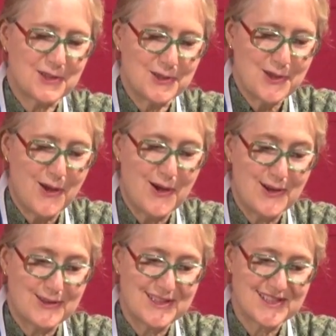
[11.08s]
a
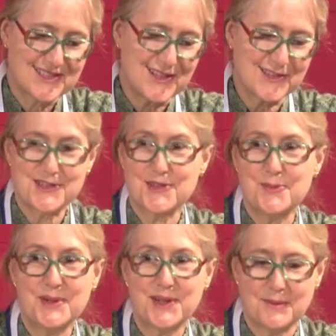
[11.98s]
long discussion
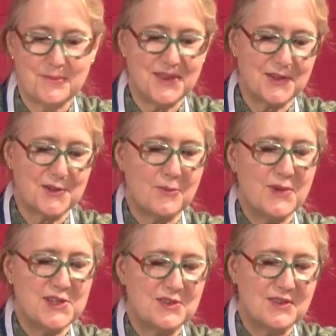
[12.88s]
because
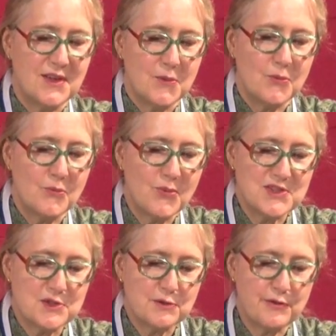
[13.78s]
we
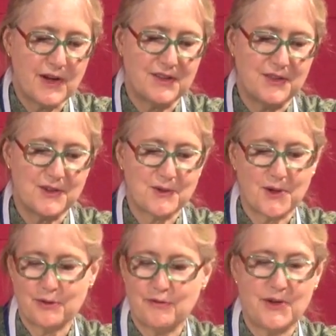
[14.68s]
do find the
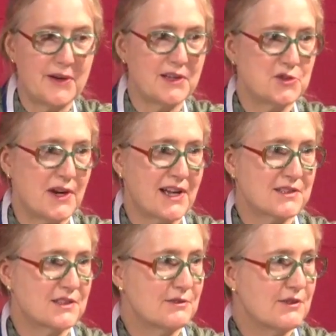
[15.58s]
growth very
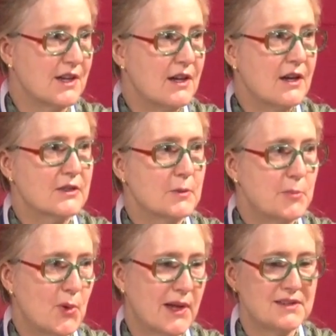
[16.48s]
attractive. The
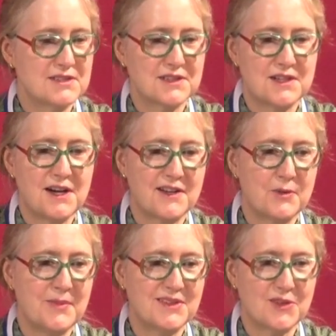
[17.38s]
buoyant
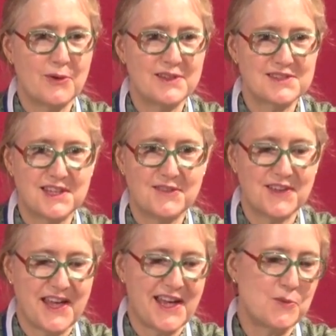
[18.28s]
economies always give
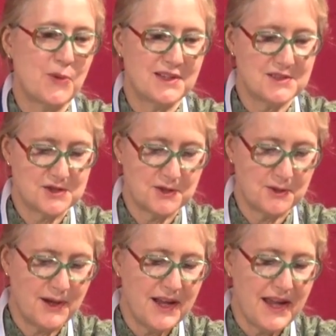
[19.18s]
a headwind
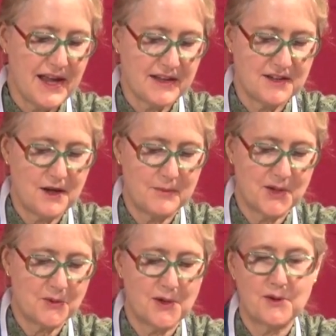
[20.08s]
to economic
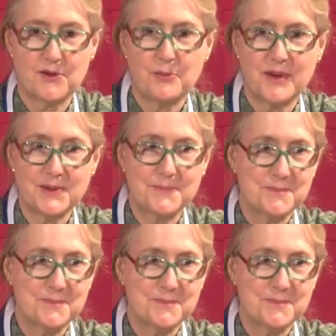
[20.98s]
growth. But